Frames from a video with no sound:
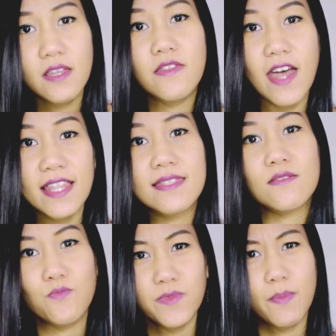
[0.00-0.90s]

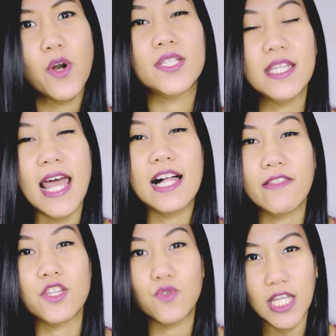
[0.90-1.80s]
that's the
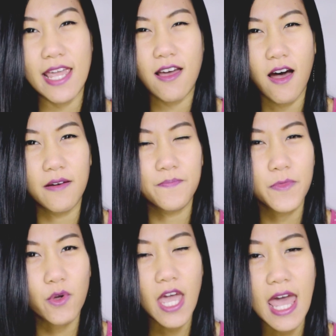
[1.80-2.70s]
personality that you take on,
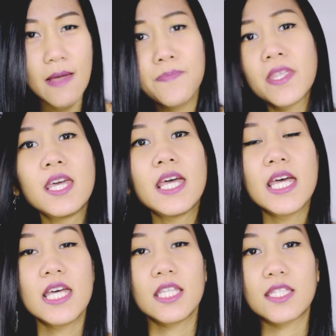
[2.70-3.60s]
okay?
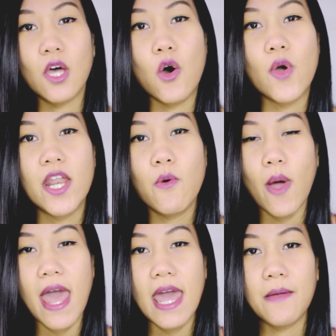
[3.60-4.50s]
So in a
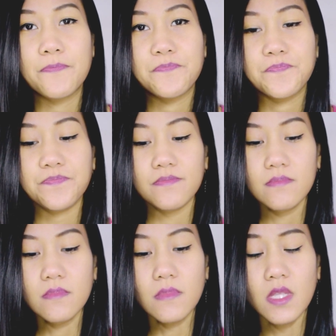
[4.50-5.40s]
way,
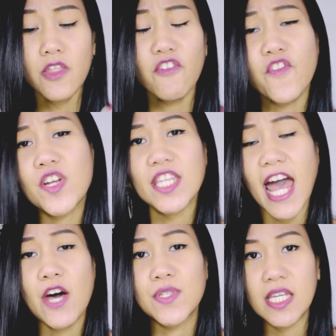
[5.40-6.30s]
the first
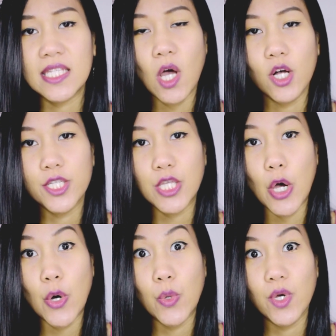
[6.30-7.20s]
house is
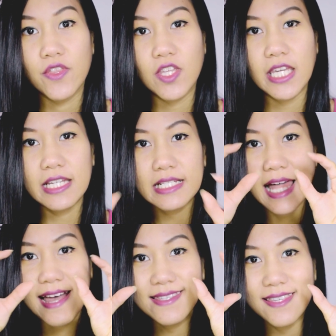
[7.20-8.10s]
also the
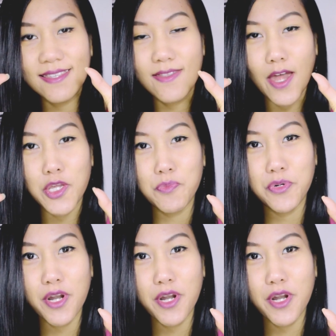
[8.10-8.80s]
glasses that you put